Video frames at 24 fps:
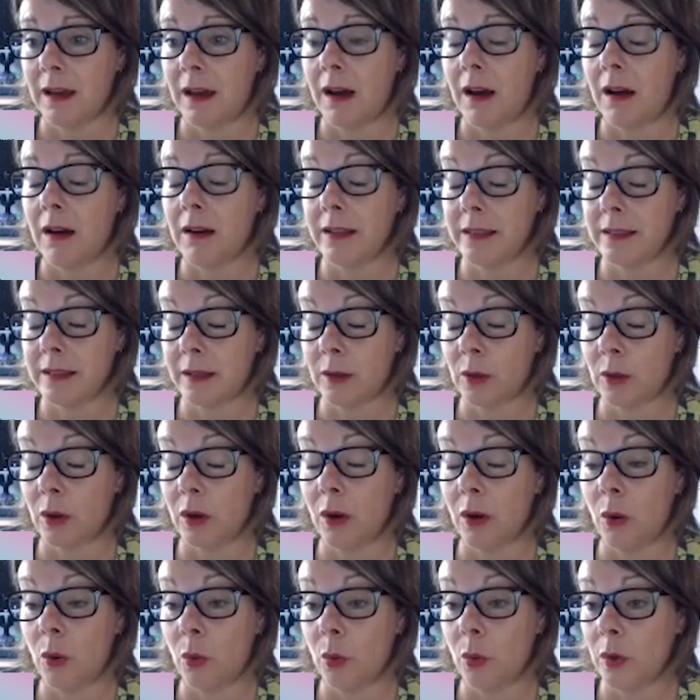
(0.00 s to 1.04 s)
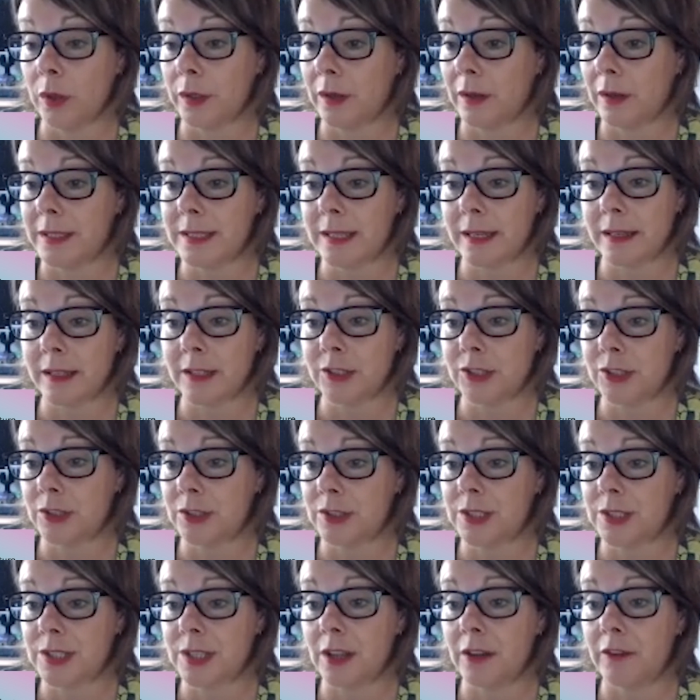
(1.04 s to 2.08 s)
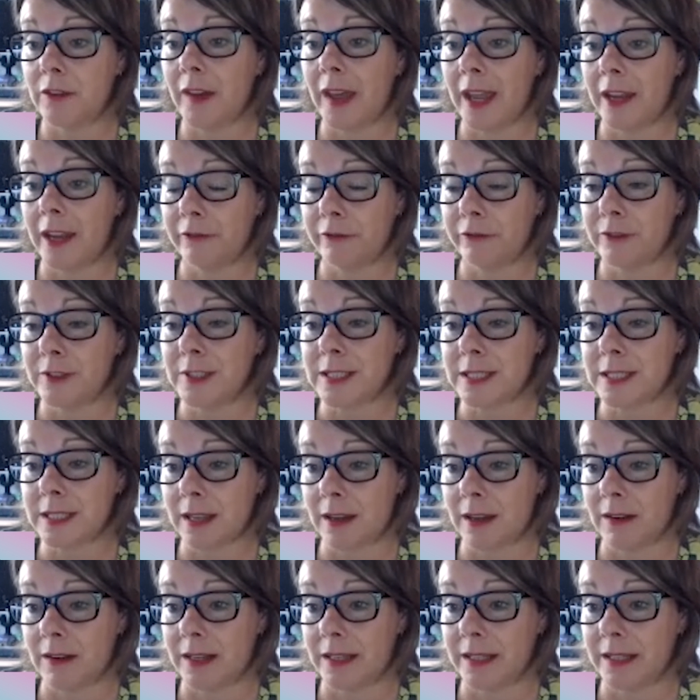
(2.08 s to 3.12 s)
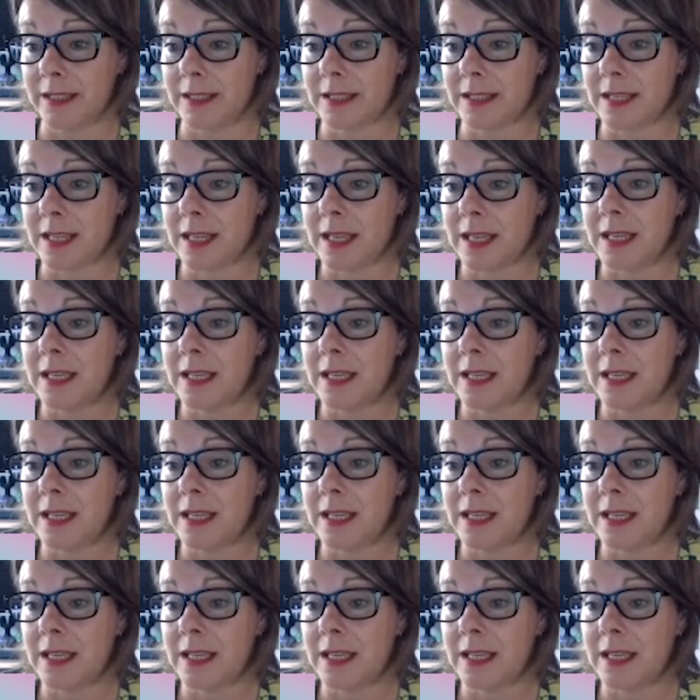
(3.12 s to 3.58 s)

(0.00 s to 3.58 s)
I think organizations of every size